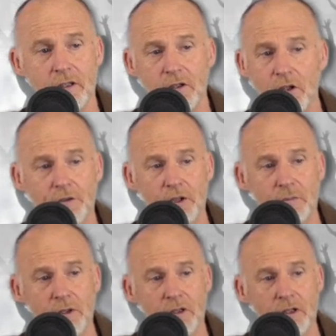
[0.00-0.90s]
He loved
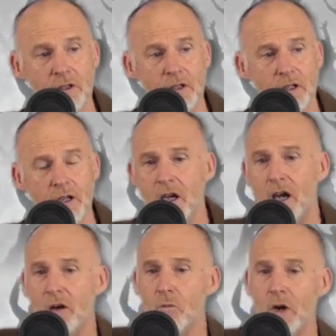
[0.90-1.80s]
them.
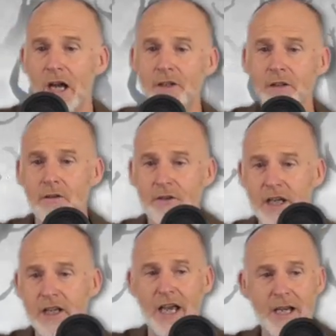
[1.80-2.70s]
And when
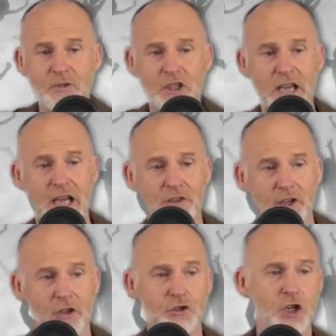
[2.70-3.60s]
they came
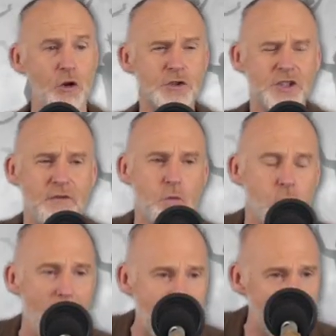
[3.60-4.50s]
together and Joseph
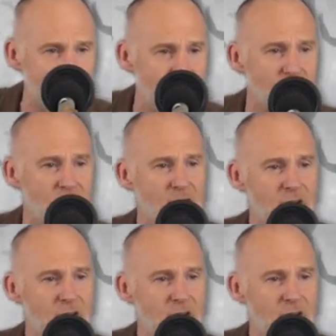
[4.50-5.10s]
wept,